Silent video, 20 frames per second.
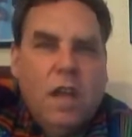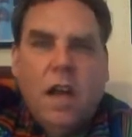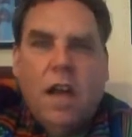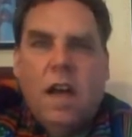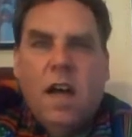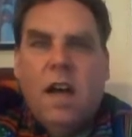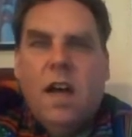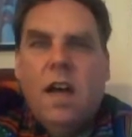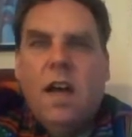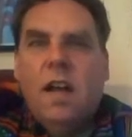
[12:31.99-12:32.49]

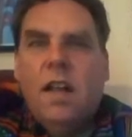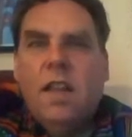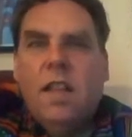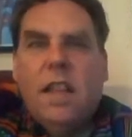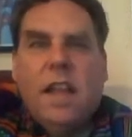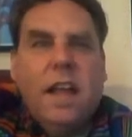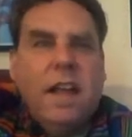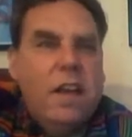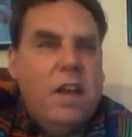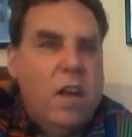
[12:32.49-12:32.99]

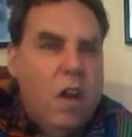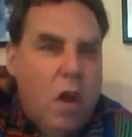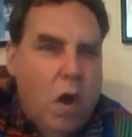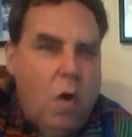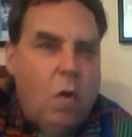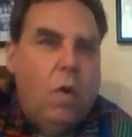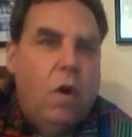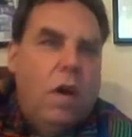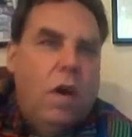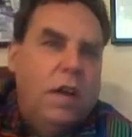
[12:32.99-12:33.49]
that
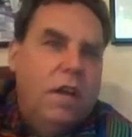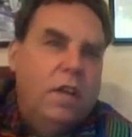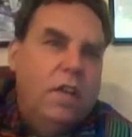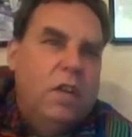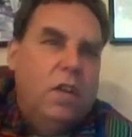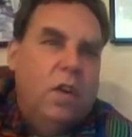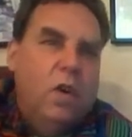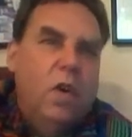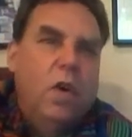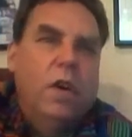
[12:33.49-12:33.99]
no one
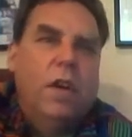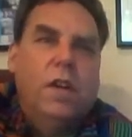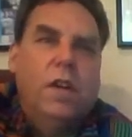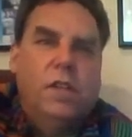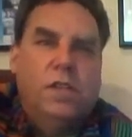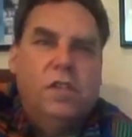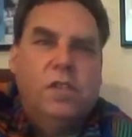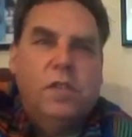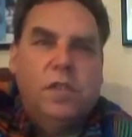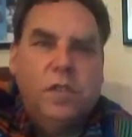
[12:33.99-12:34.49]
could
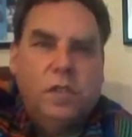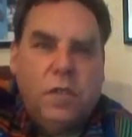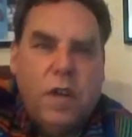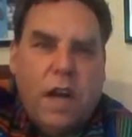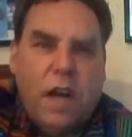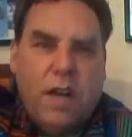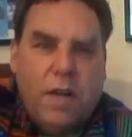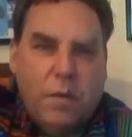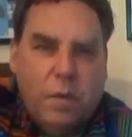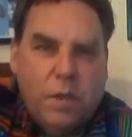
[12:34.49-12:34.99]
or should
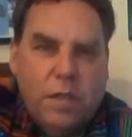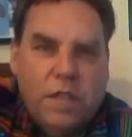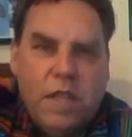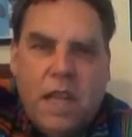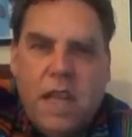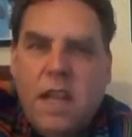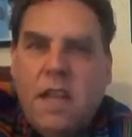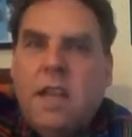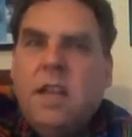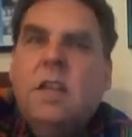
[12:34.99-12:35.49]
try to
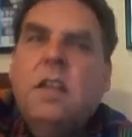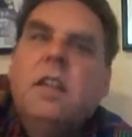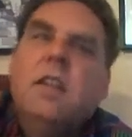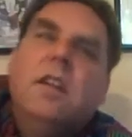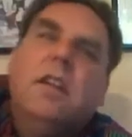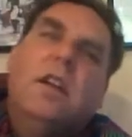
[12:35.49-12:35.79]
attain.